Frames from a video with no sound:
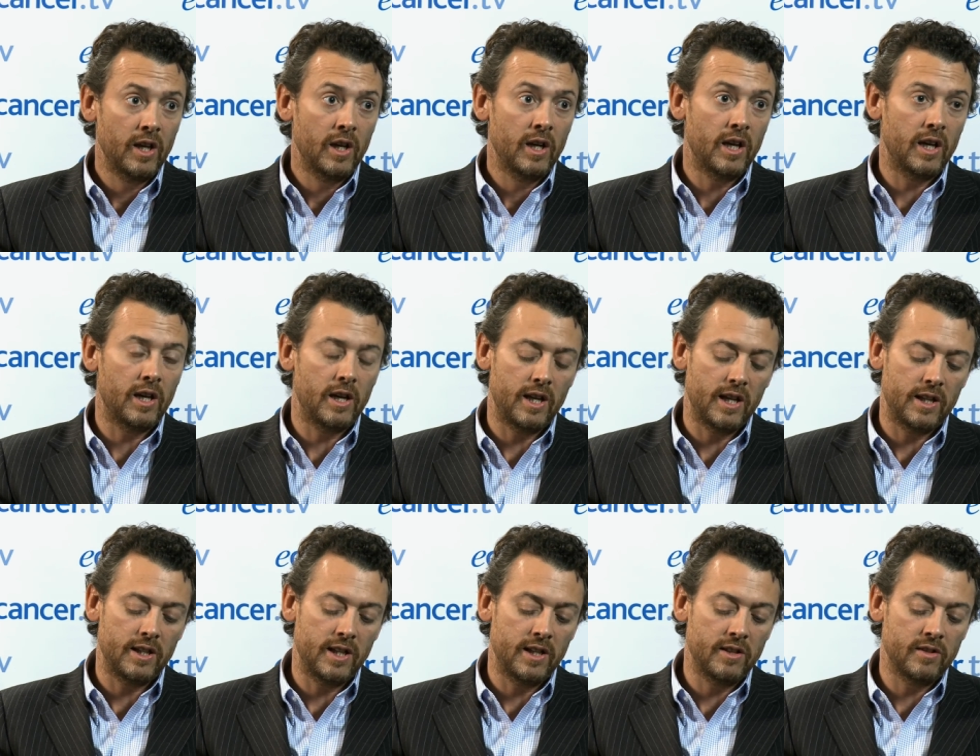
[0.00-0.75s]

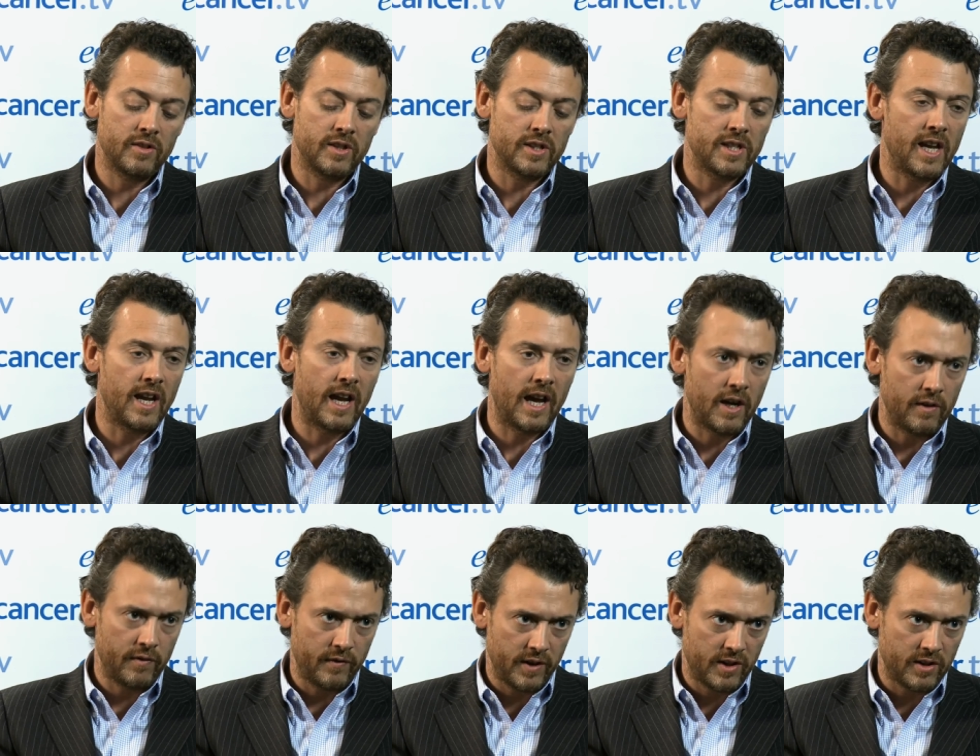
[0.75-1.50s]
at the end of the day,
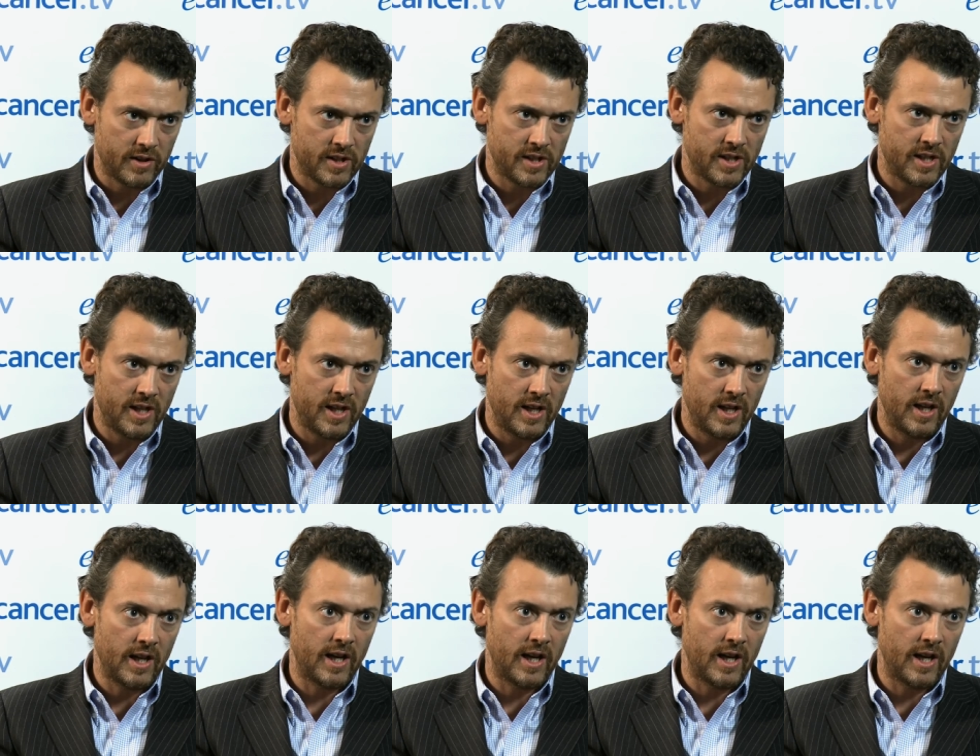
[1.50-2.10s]
advocacy